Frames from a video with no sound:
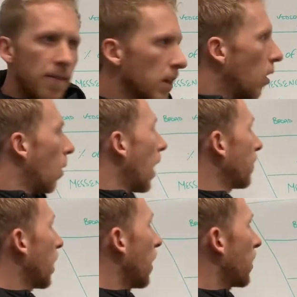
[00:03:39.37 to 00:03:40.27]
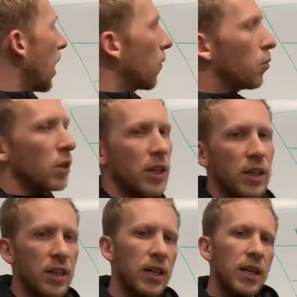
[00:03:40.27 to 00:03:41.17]
I've got a really
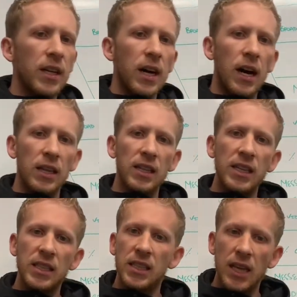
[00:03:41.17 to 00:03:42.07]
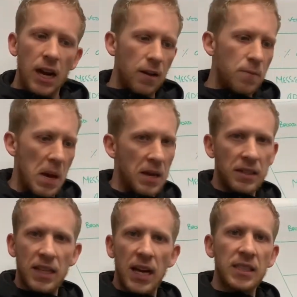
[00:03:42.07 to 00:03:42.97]
good list that I've been
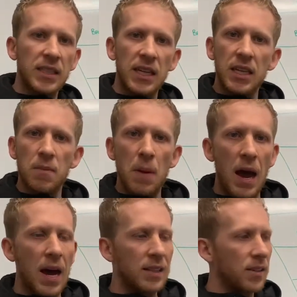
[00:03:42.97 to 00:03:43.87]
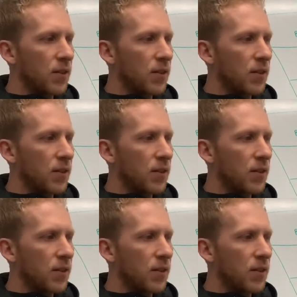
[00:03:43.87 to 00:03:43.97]
texting in the past.